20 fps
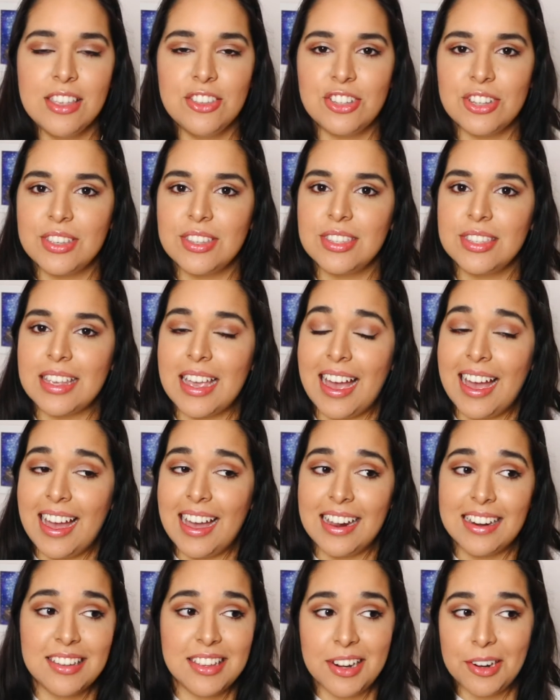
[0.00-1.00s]
just
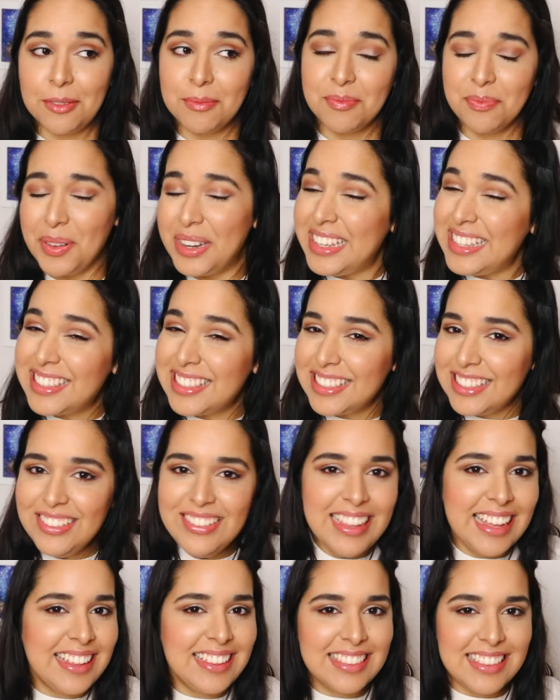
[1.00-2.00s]
you know please
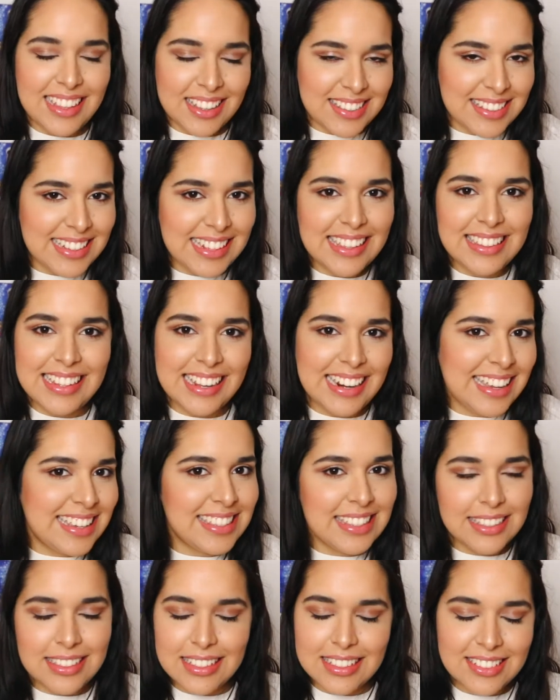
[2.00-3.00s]
do that that's like the
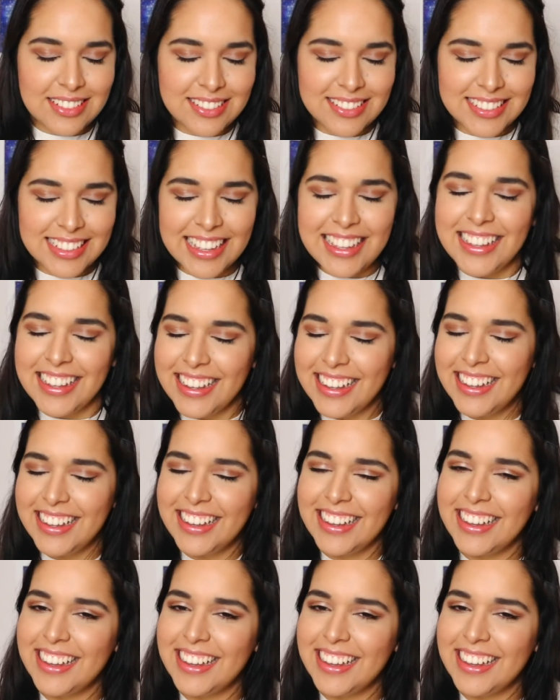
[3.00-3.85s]
nice thing to do